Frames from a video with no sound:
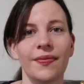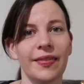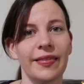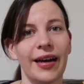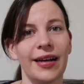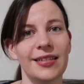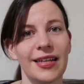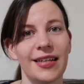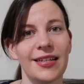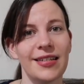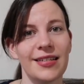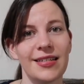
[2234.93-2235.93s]
that
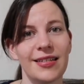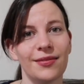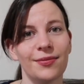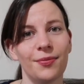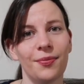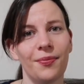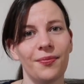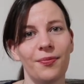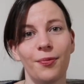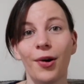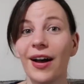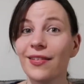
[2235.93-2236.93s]
is
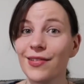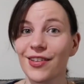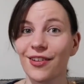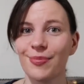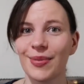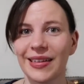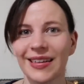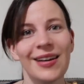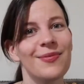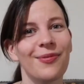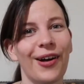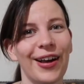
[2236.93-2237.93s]
what else I've been
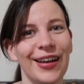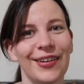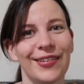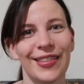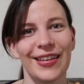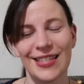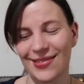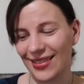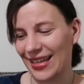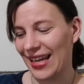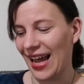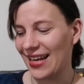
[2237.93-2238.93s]
working on this
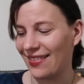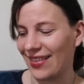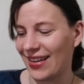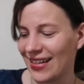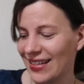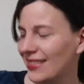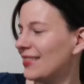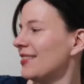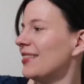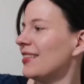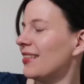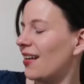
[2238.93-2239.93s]
week anyway.
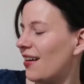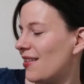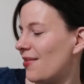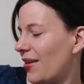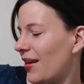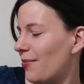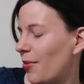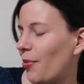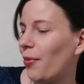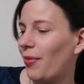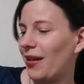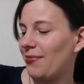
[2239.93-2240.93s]
Let me
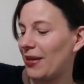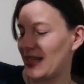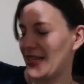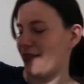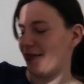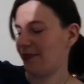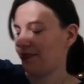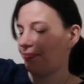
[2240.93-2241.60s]
put that back down.